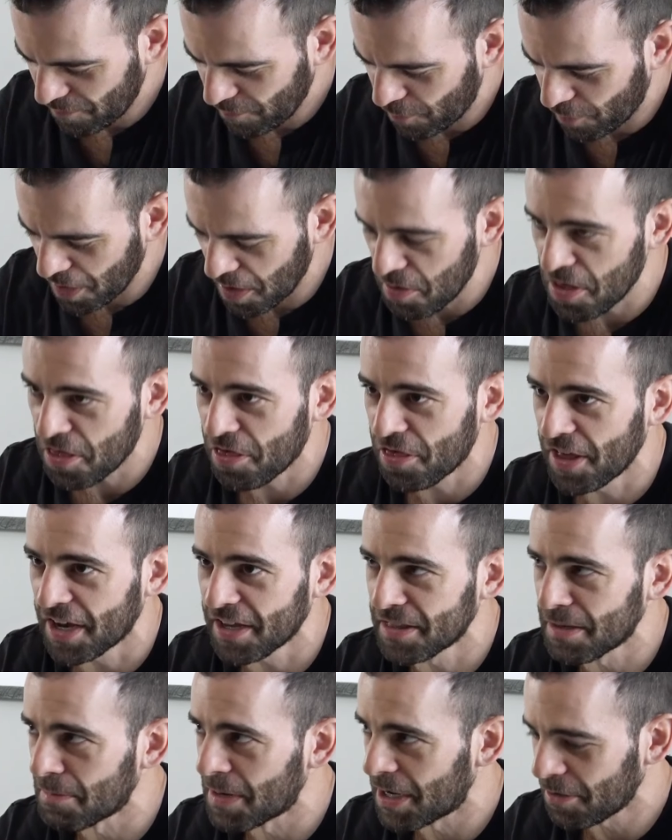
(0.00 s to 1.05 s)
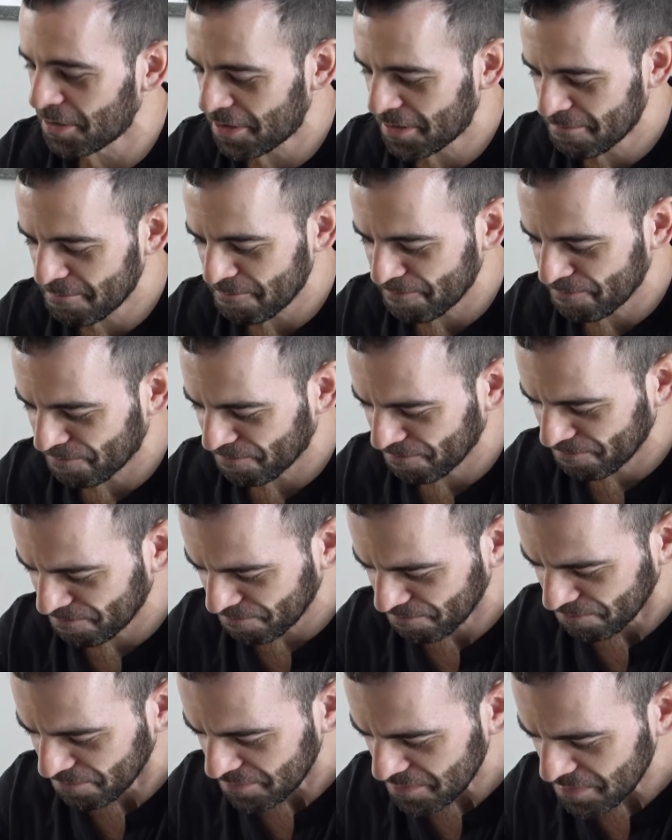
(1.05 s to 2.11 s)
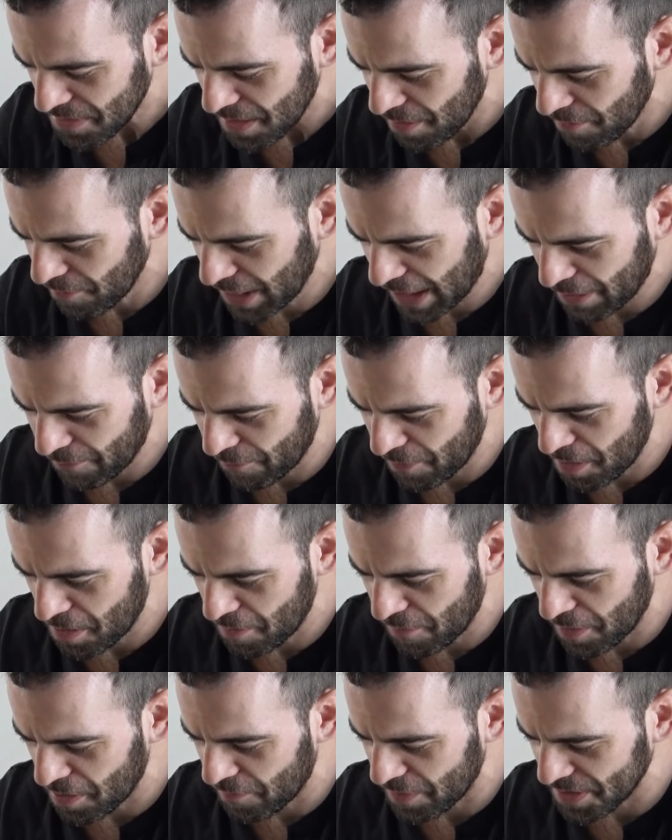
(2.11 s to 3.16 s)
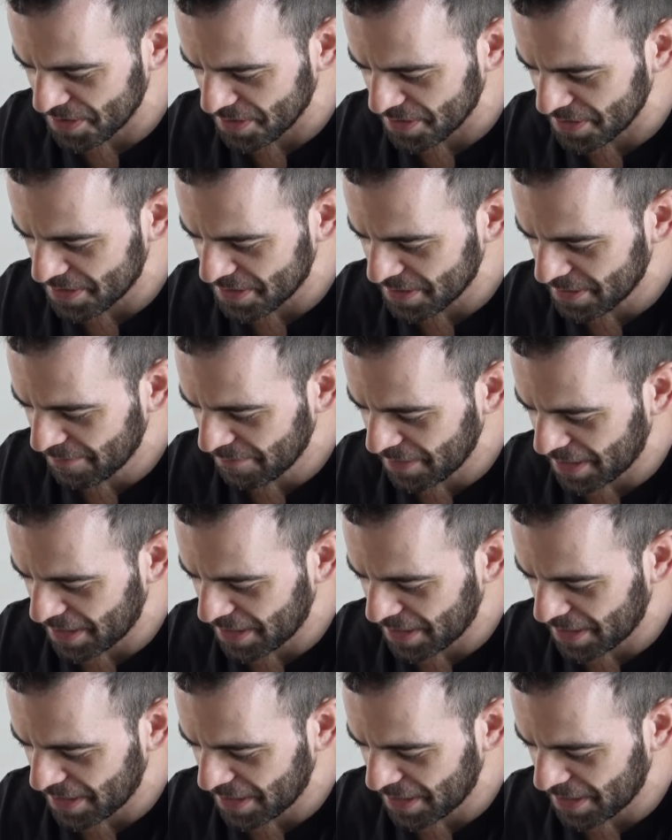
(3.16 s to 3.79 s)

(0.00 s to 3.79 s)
very thick in the mouth, like very, very viscous.